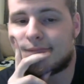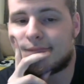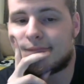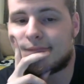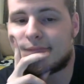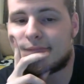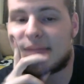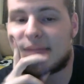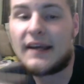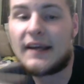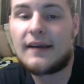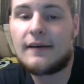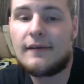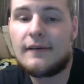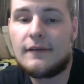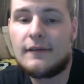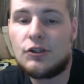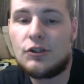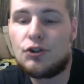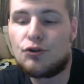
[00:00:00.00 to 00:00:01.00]
like,
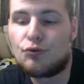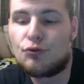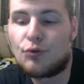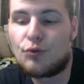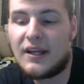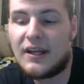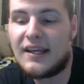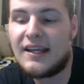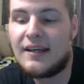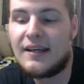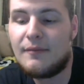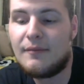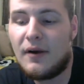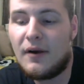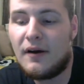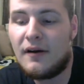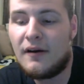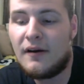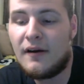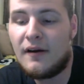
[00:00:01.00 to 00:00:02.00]
dream
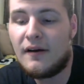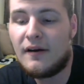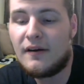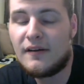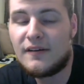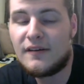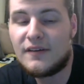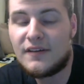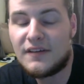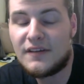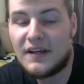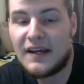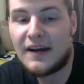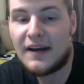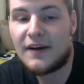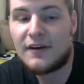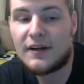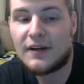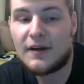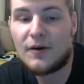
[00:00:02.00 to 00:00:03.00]

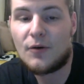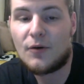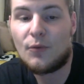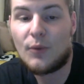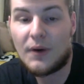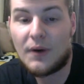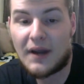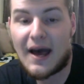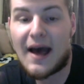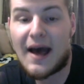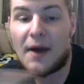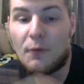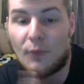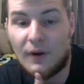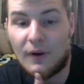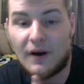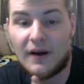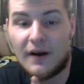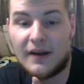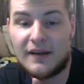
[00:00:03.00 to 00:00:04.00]
scenario, what I
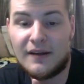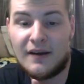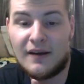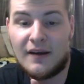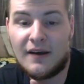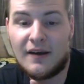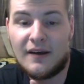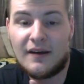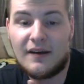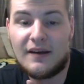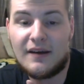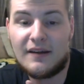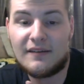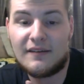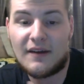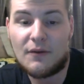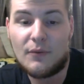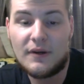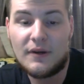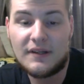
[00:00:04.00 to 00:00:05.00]
want is
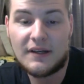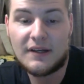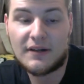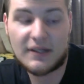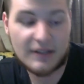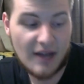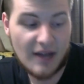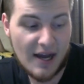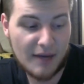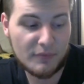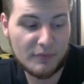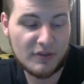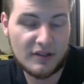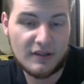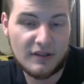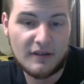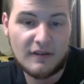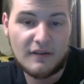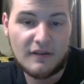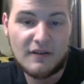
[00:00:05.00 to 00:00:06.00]
I want Darian
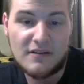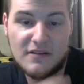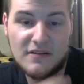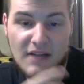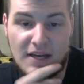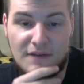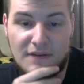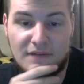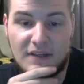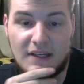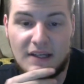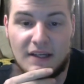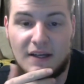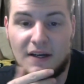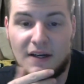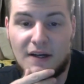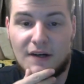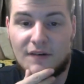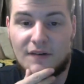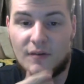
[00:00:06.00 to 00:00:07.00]
Thompson, the safety
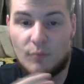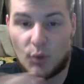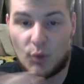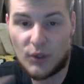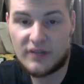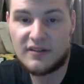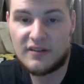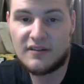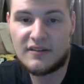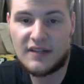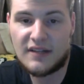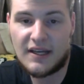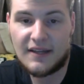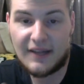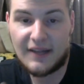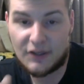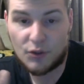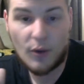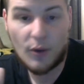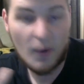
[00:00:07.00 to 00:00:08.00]
from Boise State.
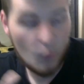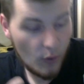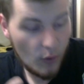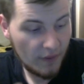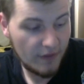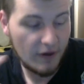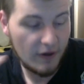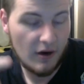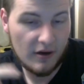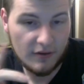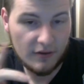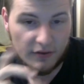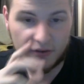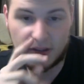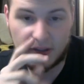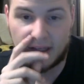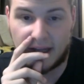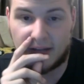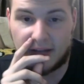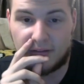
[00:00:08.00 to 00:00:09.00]
That's who I want the Cardinals
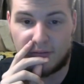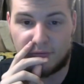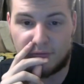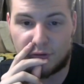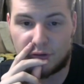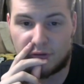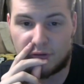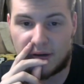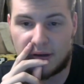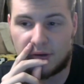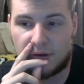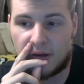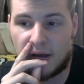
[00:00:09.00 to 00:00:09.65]
to take in the first round.